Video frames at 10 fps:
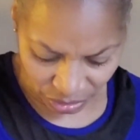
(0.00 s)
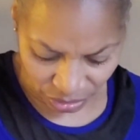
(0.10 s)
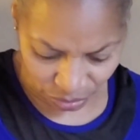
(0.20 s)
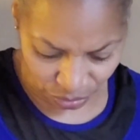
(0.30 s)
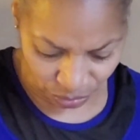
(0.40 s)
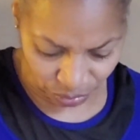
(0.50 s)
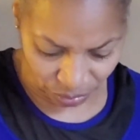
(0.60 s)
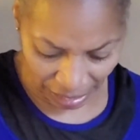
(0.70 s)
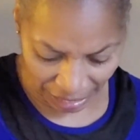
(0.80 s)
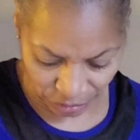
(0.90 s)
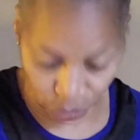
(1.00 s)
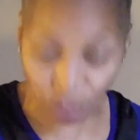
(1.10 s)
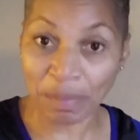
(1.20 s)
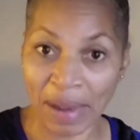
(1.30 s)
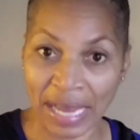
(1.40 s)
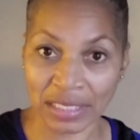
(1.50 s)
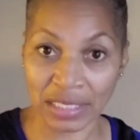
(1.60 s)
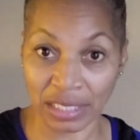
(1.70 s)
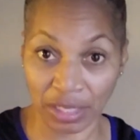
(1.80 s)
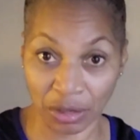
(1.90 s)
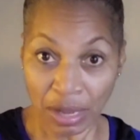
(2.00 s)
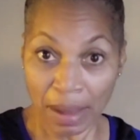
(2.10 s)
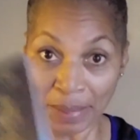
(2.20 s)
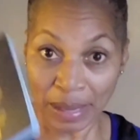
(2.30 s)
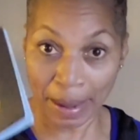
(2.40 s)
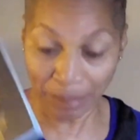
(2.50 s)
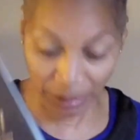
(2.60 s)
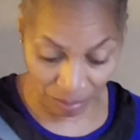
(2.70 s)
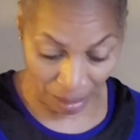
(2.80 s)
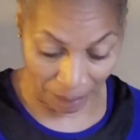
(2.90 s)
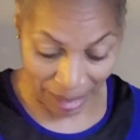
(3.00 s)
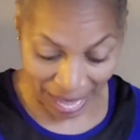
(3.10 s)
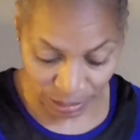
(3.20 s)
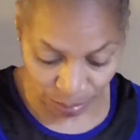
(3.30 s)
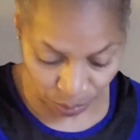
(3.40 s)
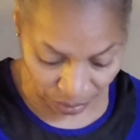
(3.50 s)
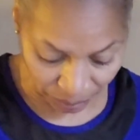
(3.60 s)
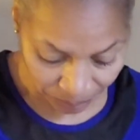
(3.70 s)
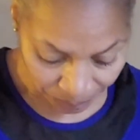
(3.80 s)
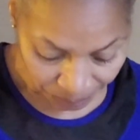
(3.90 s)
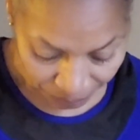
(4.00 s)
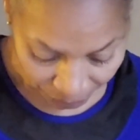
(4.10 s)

this is three pockets in here, but I'm putting my passport